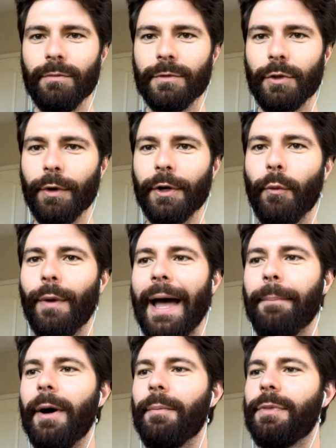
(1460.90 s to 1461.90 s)
So we're going to
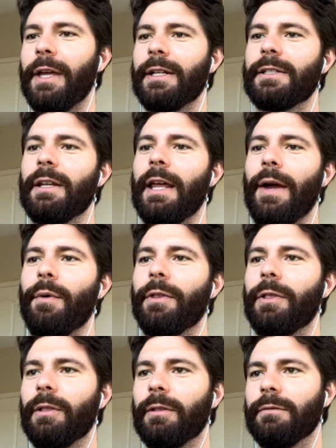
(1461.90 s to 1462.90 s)
wrap up things today
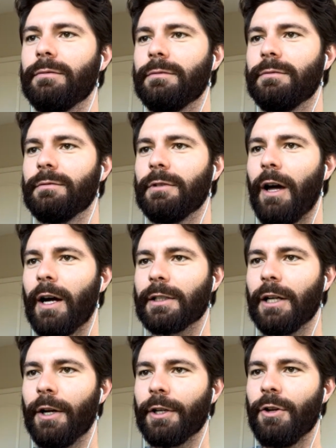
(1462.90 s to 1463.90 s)
with Locked
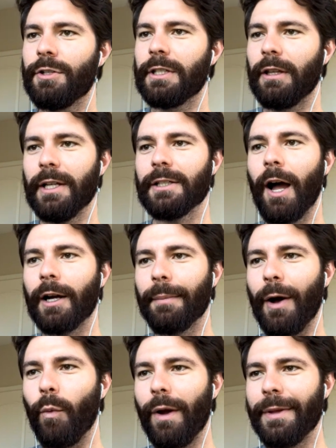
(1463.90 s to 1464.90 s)
On UCLA. Talk
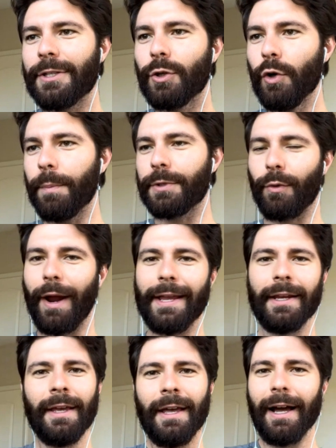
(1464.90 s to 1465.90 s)
about women's hoops,
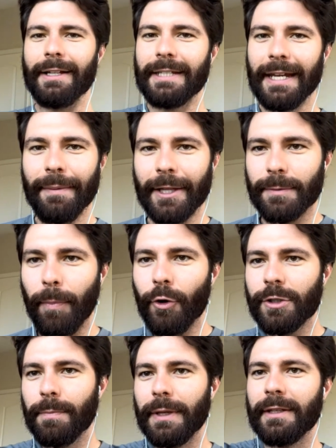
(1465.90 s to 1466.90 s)
right? a team that's
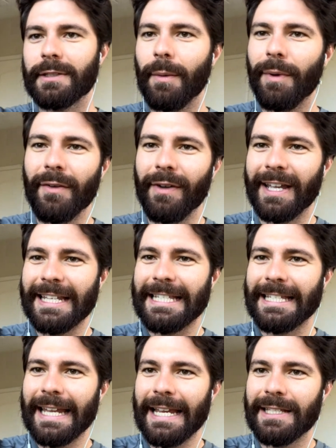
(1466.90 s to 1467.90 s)
supposed to be somewhat of a
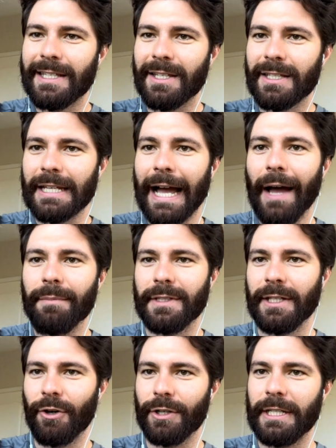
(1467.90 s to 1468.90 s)
consensus top
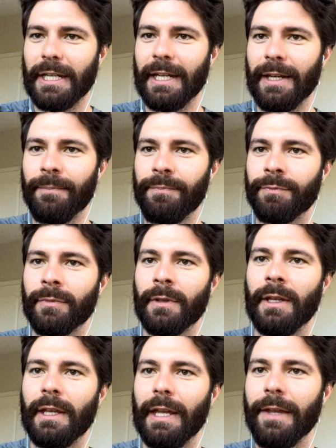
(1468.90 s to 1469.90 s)
tier team
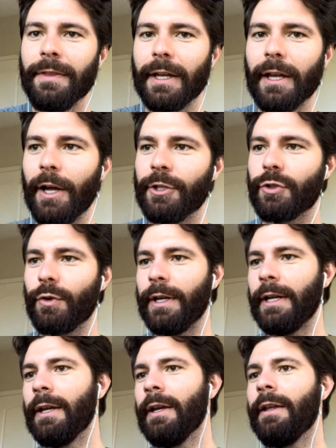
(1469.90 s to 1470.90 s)
in the
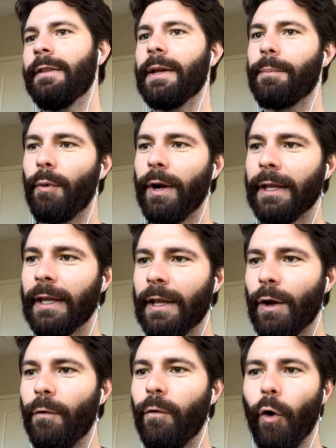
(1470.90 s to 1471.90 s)
country. They bring in
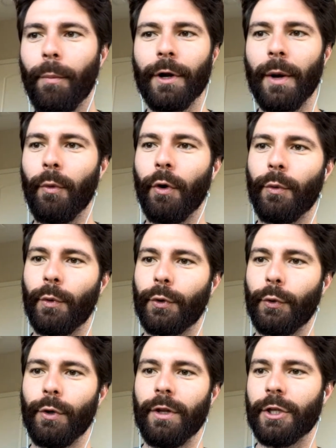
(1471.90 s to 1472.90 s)
a former number one
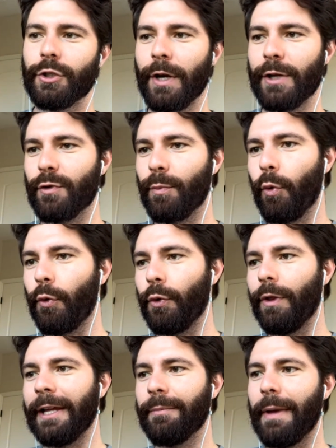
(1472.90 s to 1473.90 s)
recruit in the transfer portal,
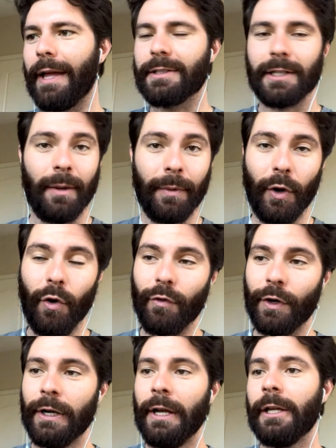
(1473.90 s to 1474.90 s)
like Betts coming
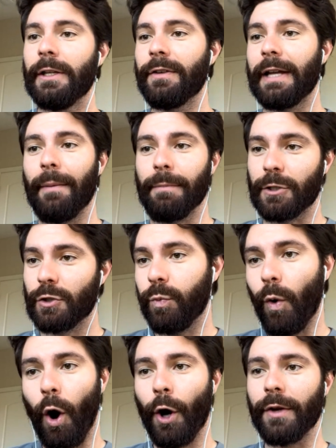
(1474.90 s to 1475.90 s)
over. You've got
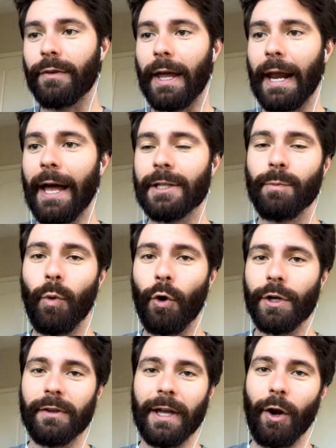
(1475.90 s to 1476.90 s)
Bessoir, you've got
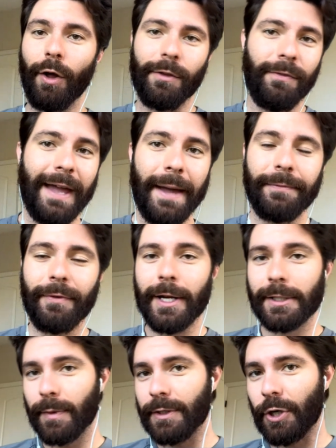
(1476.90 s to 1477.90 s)
Osborne, you've got all the fab
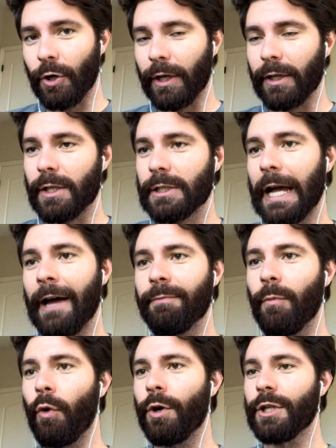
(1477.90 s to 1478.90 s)
freshmen turning into
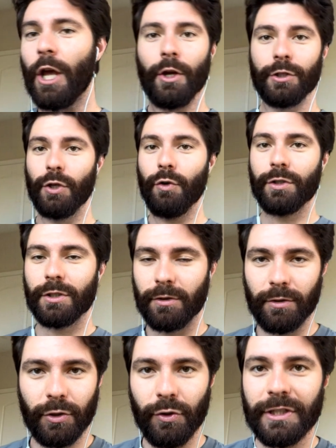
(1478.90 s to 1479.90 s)
sophomores, two,
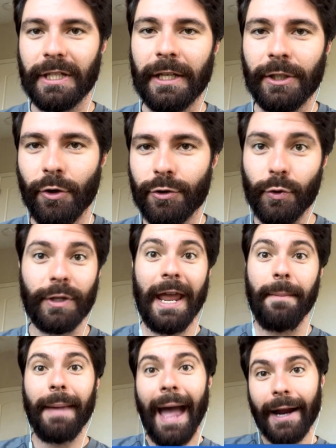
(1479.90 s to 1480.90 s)
two seniors who
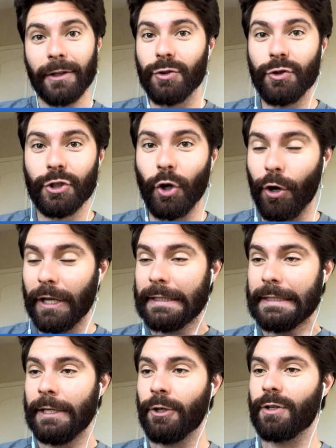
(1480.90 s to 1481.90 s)
came back, two starting
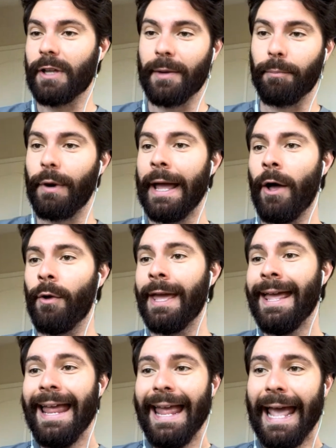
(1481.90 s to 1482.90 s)
seniors like Brown
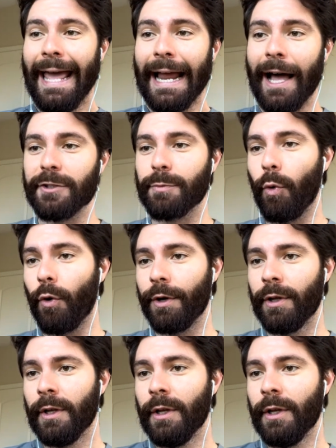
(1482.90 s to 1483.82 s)
and Osborne.